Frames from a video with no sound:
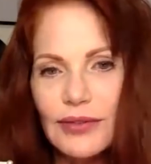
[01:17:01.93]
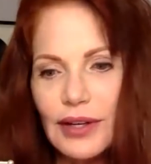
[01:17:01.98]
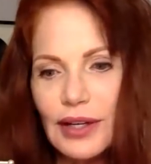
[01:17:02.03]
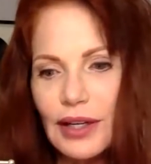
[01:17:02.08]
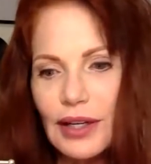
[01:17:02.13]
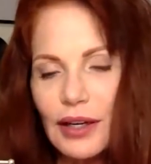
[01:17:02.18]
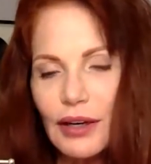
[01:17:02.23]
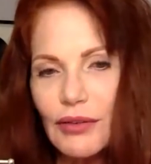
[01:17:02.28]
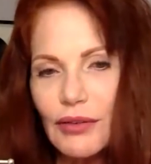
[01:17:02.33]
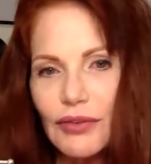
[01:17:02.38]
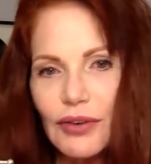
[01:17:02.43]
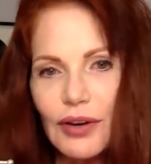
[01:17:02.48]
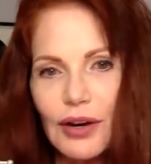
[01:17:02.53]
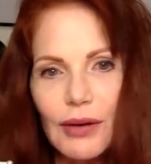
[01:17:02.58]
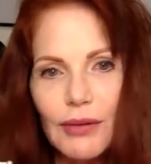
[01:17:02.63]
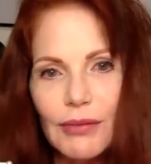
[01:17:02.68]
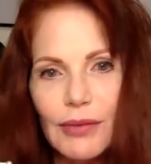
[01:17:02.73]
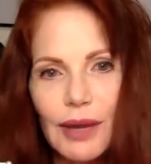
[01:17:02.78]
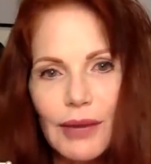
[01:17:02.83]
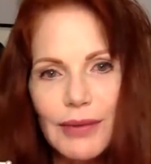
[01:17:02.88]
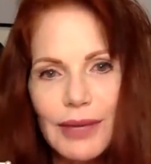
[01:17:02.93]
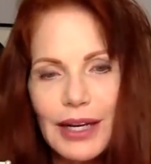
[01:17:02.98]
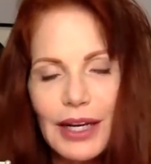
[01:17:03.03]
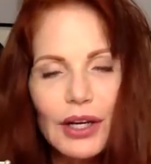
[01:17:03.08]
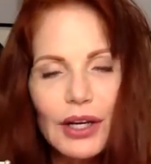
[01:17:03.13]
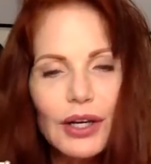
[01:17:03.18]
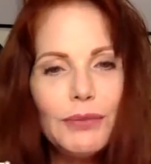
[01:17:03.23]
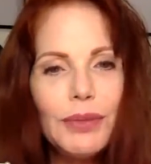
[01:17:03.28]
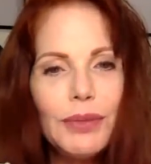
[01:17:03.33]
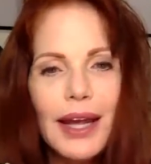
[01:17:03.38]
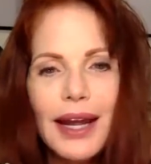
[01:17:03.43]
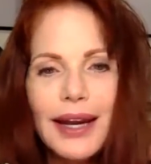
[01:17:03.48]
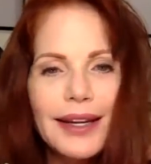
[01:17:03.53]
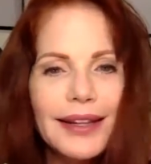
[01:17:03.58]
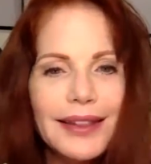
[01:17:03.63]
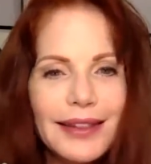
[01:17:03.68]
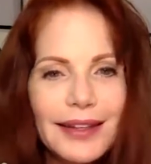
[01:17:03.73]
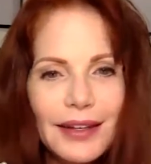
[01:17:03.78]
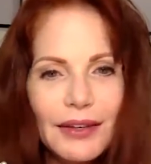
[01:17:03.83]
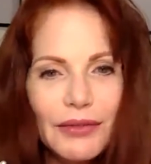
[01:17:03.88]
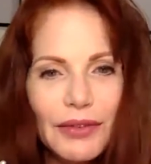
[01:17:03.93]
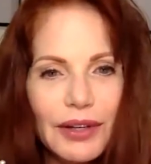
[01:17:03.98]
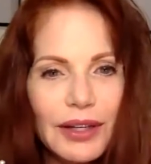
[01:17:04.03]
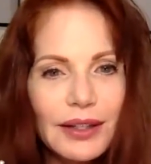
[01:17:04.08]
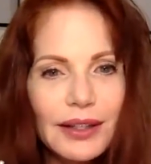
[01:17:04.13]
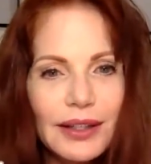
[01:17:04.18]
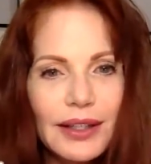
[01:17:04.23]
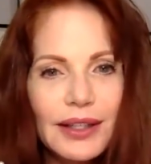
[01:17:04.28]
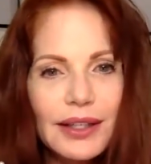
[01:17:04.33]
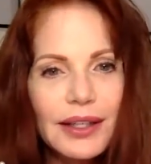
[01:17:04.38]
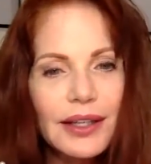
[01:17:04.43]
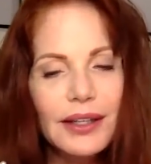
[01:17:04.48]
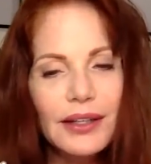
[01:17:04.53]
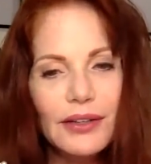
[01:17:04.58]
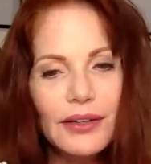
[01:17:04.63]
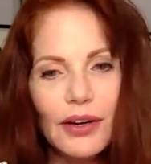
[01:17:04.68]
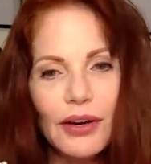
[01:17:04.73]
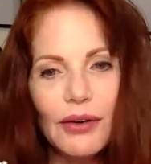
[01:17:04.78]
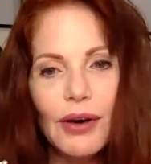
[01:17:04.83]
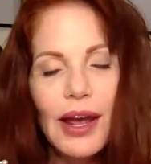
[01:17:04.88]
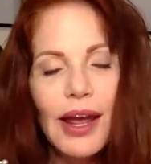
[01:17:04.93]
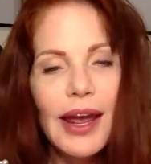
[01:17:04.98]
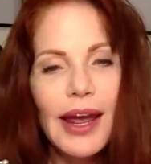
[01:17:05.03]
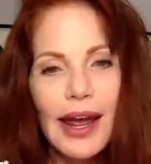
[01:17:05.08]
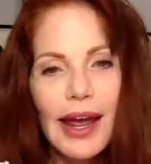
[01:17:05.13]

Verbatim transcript: video from. I mean, it could be anything, really, you know.